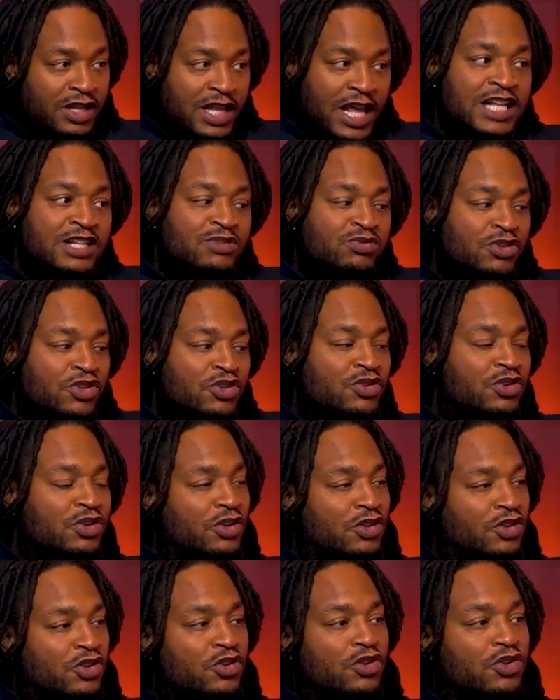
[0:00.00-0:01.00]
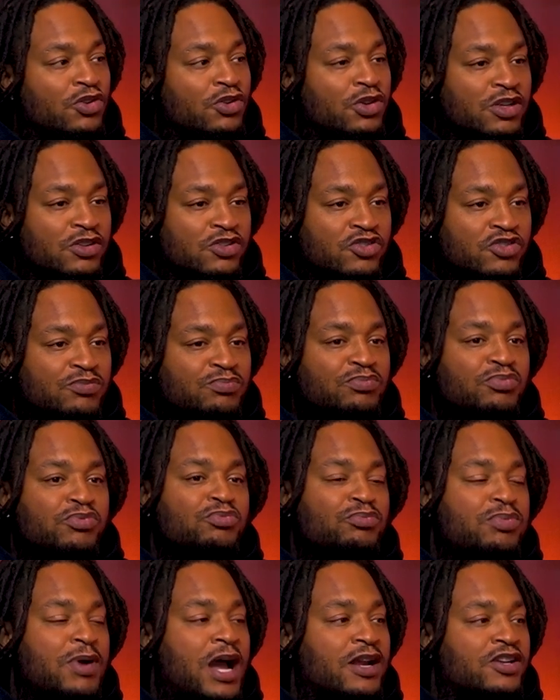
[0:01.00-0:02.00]
That's when you can
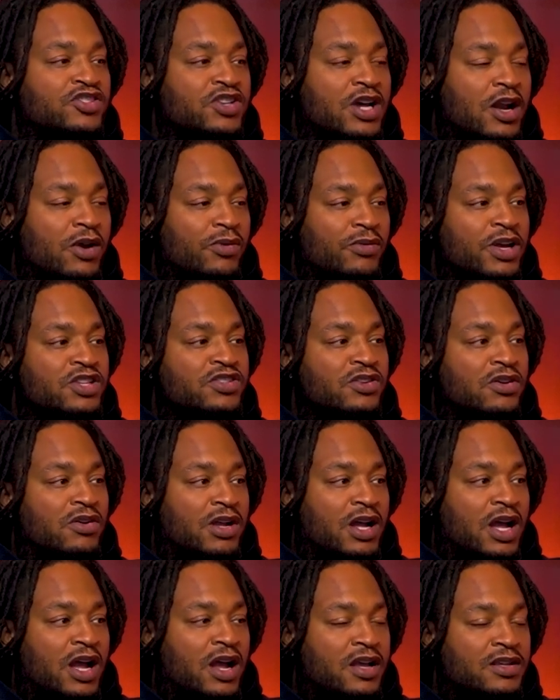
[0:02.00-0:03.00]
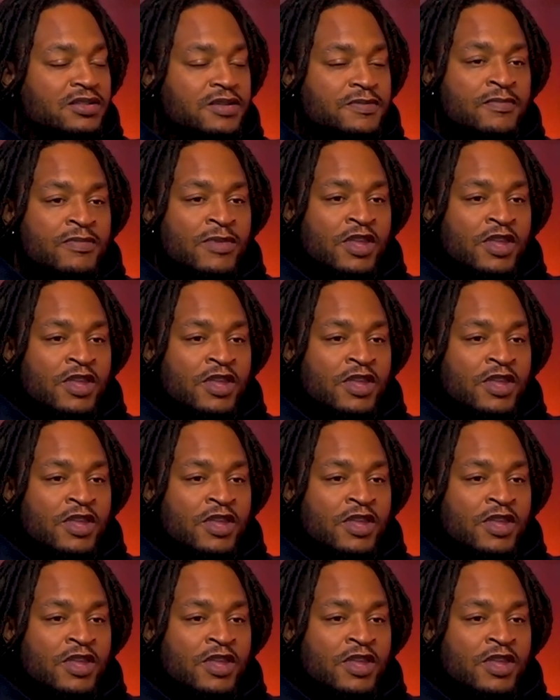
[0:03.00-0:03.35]
try to rest your guys.